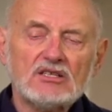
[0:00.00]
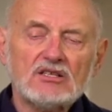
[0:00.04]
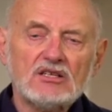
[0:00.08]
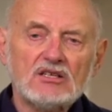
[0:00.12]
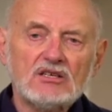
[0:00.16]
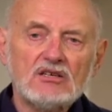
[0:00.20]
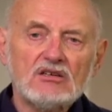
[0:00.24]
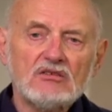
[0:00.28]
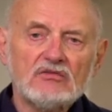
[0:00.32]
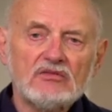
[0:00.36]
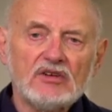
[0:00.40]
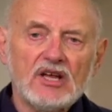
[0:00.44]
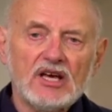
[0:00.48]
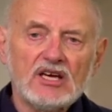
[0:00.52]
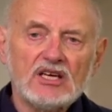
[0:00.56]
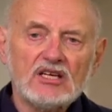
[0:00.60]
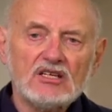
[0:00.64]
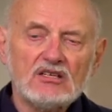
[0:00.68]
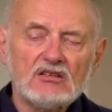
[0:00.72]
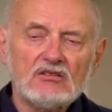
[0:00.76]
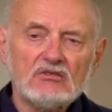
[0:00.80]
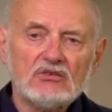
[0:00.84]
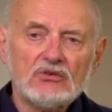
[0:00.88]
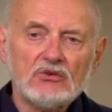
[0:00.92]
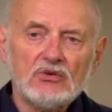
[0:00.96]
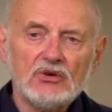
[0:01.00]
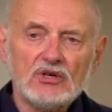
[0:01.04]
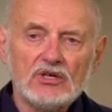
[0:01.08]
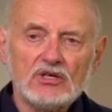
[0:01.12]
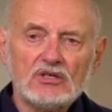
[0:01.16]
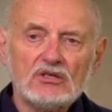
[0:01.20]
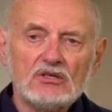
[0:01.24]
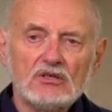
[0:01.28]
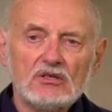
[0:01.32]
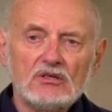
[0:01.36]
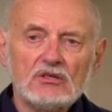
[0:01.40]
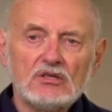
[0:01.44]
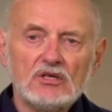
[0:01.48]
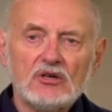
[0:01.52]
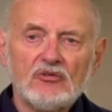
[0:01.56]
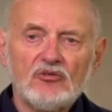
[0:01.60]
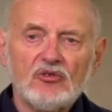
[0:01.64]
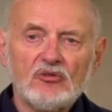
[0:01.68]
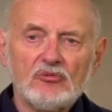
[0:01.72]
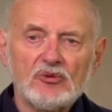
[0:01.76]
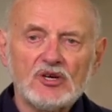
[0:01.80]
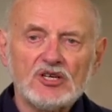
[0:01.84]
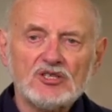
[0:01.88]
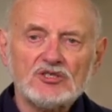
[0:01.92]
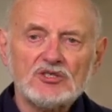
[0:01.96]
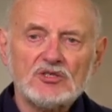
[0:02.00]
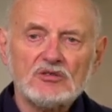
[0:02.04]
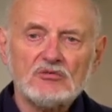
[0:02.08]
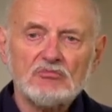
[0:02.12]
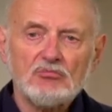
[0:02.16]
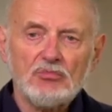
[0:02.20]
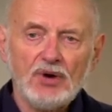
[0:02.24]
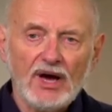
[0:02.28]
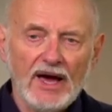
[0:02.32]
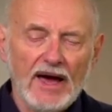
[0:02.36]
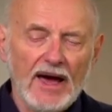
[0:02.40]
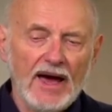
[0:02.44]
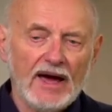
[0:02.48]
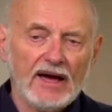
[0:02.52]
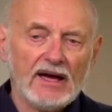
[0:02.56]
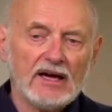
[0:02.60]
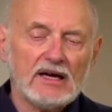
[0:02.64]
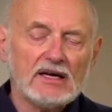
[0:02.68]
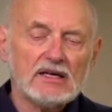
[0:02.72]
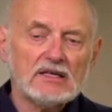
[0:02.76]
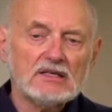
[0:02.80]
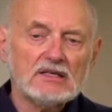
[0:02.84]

to give negative critical information back